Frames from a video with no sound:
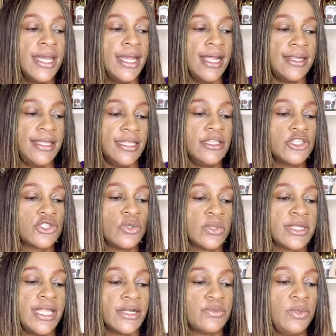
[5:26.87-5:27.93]
they're the
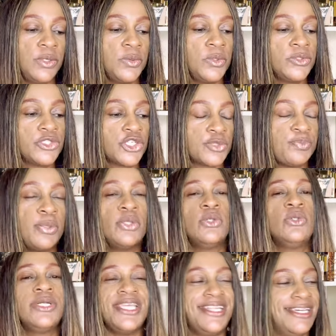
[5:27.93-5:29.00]
sort that we will just
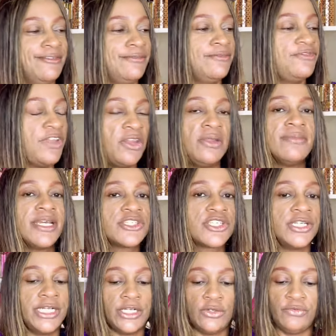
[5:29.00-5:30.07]
pull either very
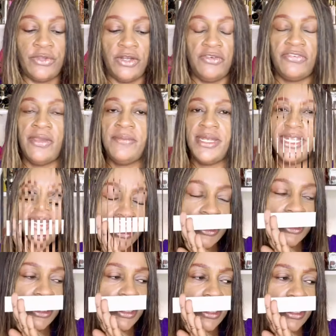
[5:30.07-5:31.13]
masculine or very feminine.
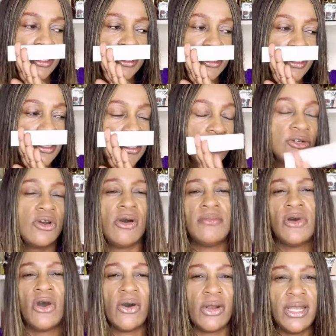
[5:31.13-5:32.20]
This is
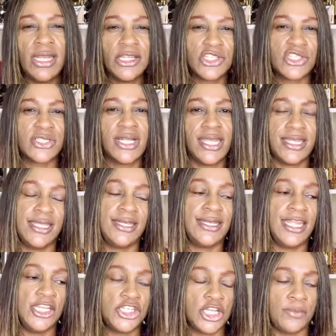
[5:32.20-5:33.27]
gourmandish like in
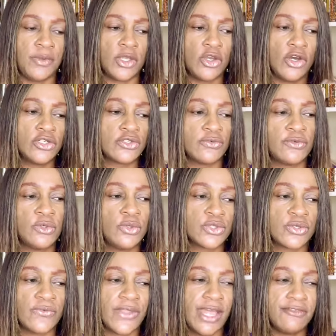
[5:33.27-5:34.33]
nature because of
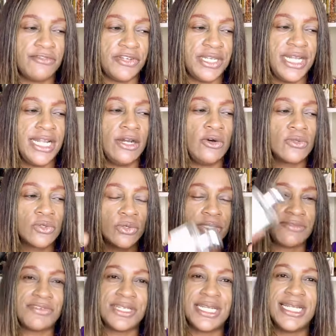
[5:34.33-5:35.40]
course of that vanilla, although
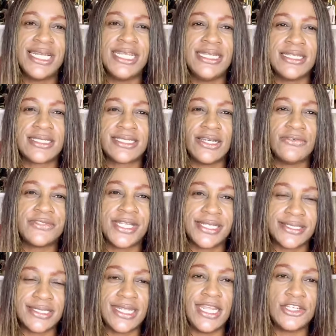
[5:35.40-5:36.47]
the vanilla in itself
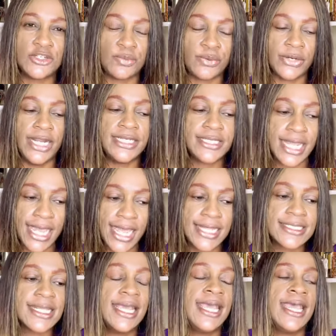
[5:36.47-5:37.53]
doesn't interpret as